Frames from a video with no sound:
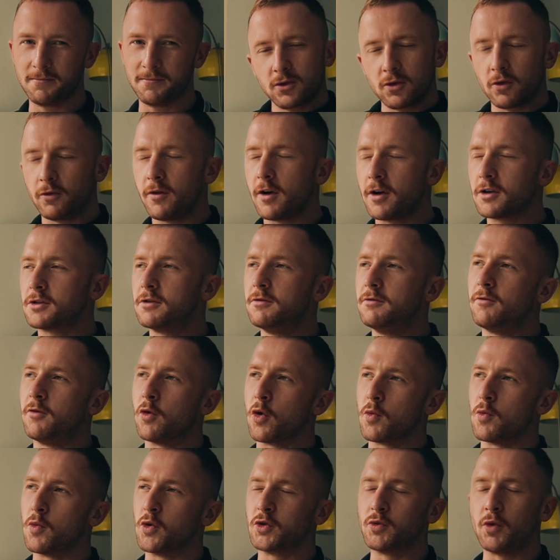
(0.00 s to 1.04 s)
So first and
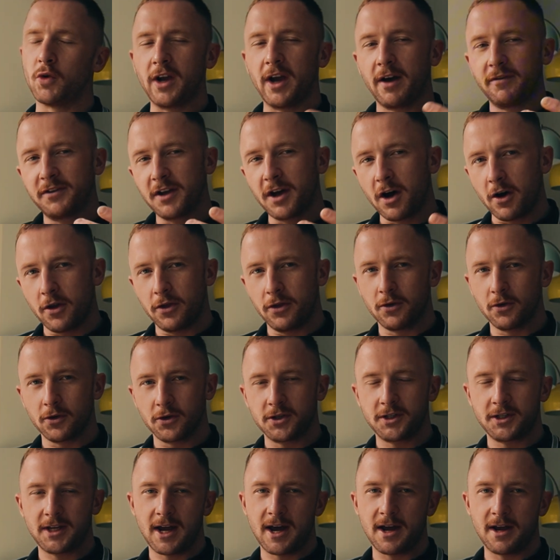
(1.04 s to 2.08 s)
foremost, what you have to
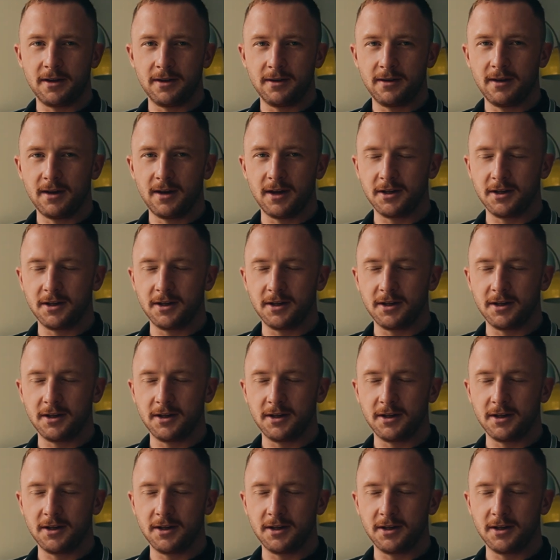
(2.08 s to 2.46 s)
understand